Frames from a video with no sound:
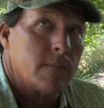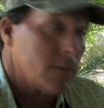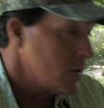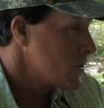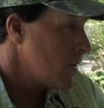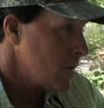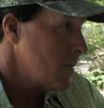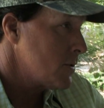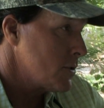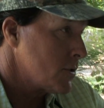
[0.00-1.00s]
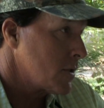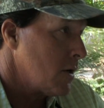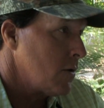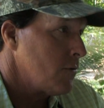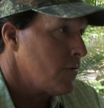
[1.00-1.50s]
This tournament's just
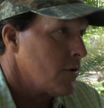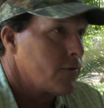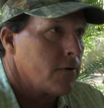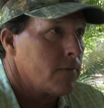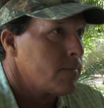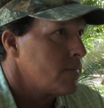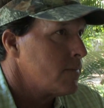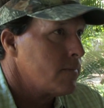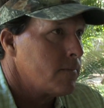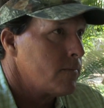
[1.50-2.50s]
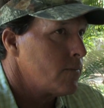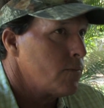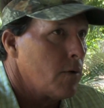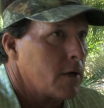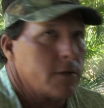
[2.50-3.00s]
caused such a
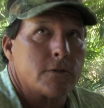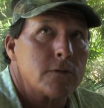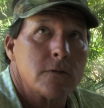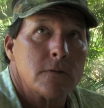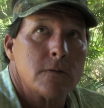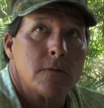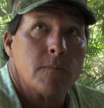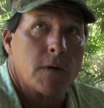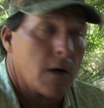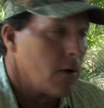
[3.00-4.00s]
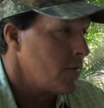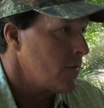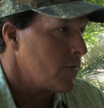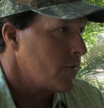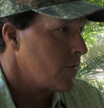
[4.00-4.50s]
ruckus because
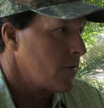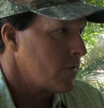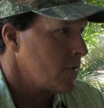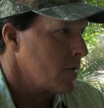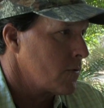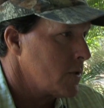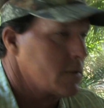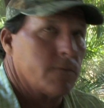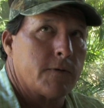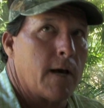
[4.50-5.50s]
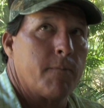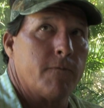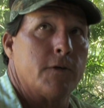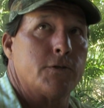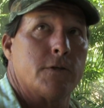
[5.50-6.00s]
it's such an aggressive type of
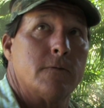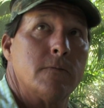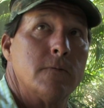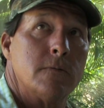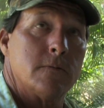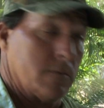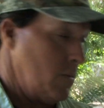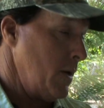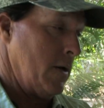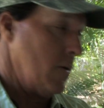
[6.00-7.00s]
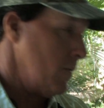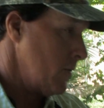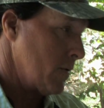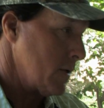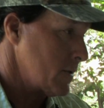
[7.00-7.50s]
fishing, way over
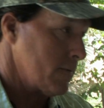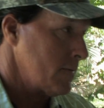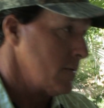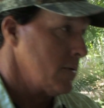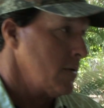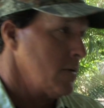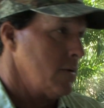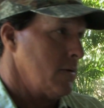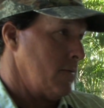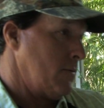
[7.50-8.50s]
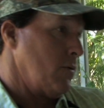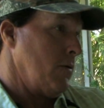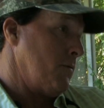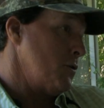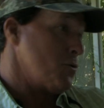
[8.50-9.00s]
aggressive to a
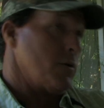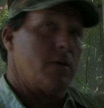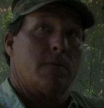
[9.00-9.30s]
fishery.